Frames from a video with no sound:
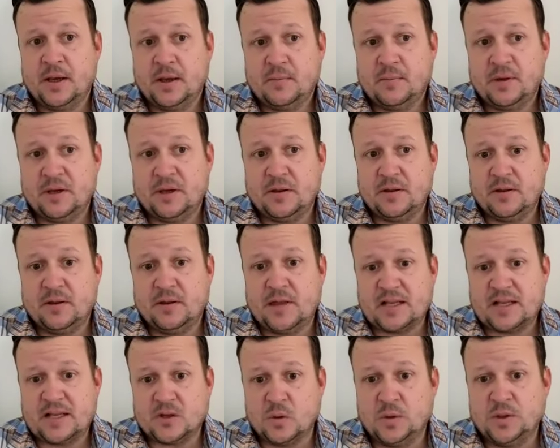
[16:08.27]
but
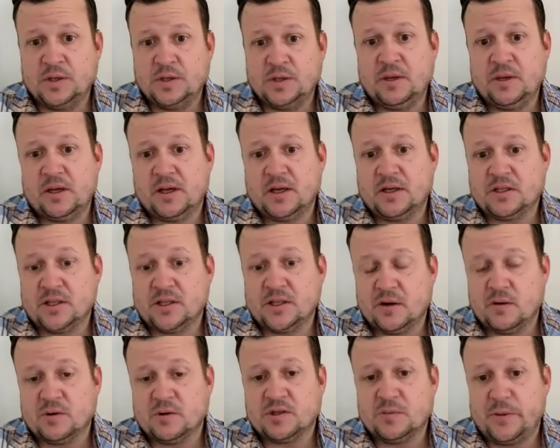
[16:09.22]
that's only because
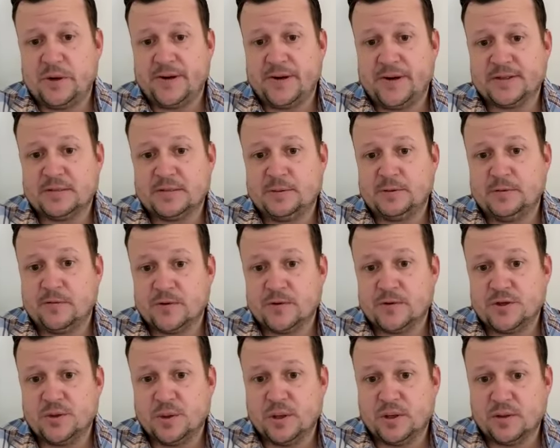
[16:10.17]
they're responsible for
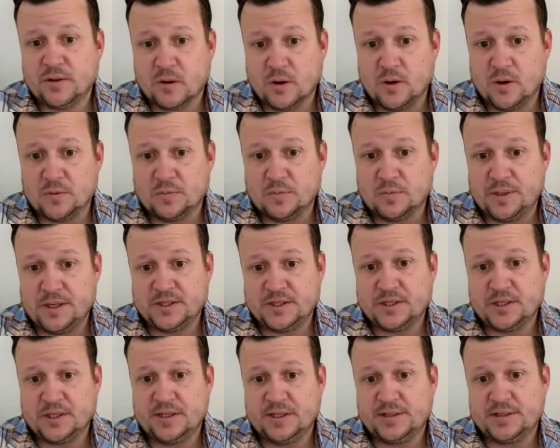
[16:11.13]
doing their own
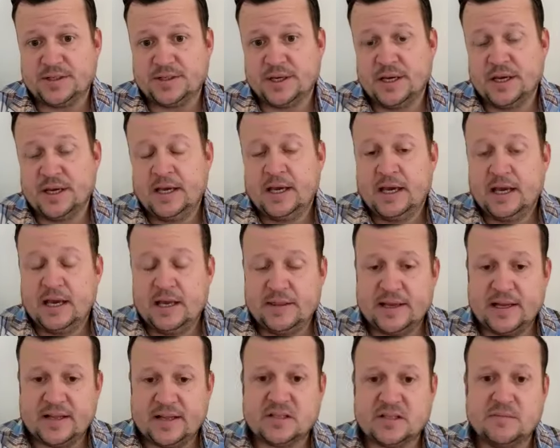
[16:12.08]
punch list. And
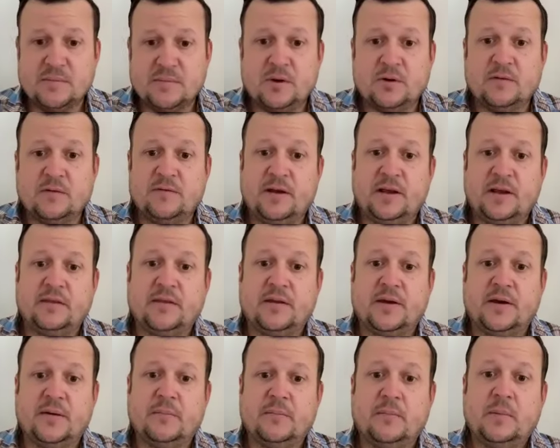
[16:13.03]
that's to motivate
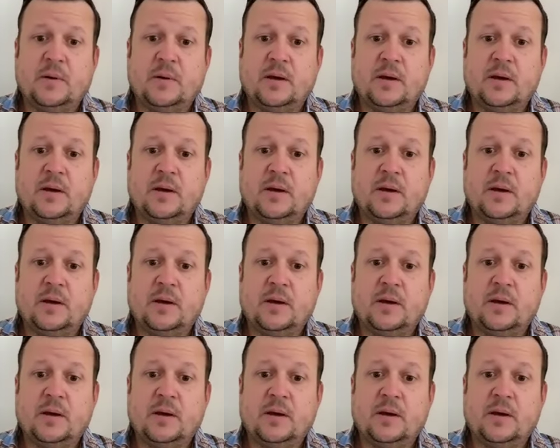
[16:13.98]
them